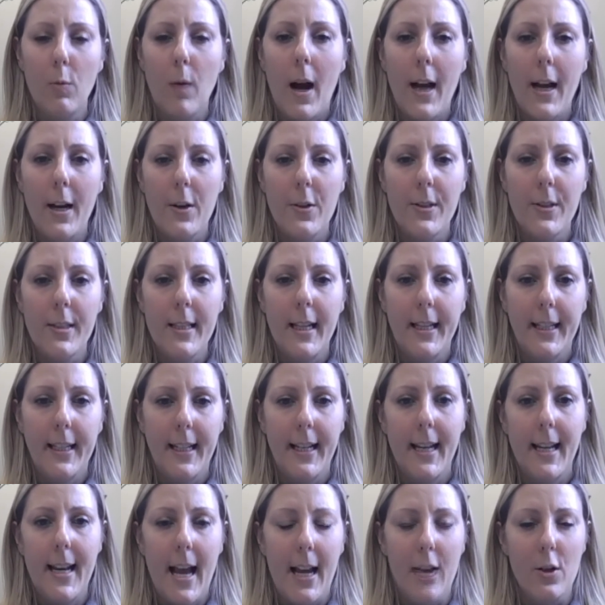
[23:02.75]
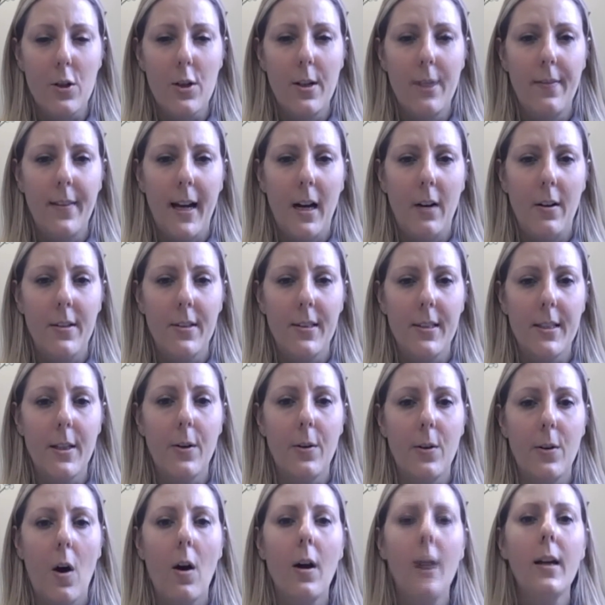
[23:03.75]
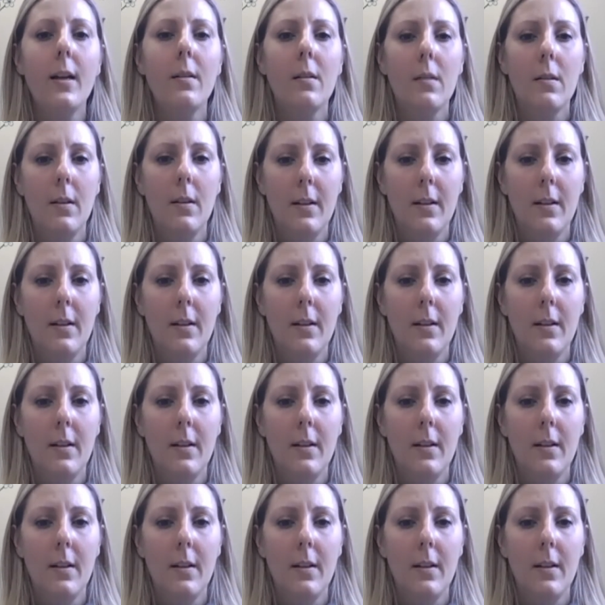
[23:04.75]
Ryerson connection there, is there not?